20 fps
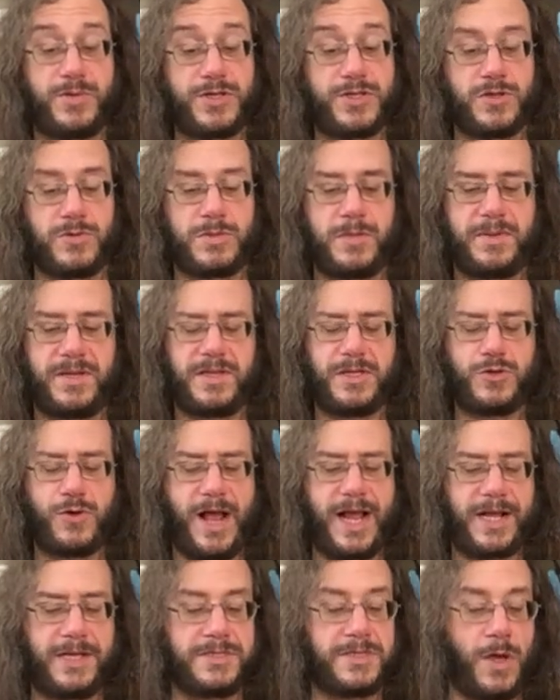presumed to be the
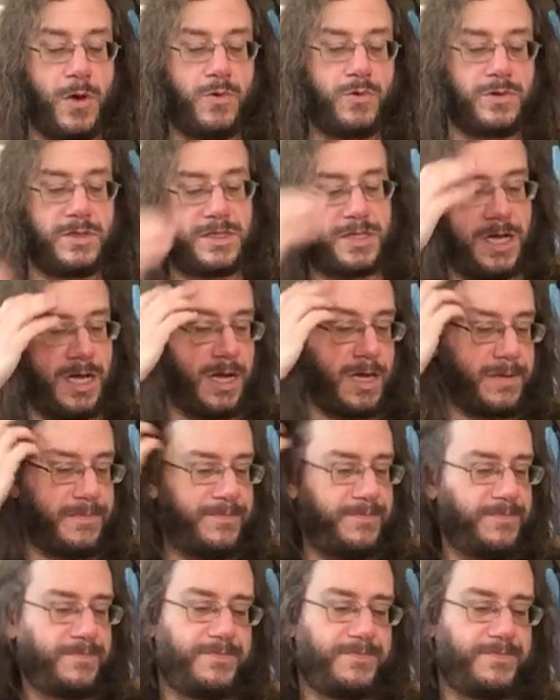dragon's own tongue.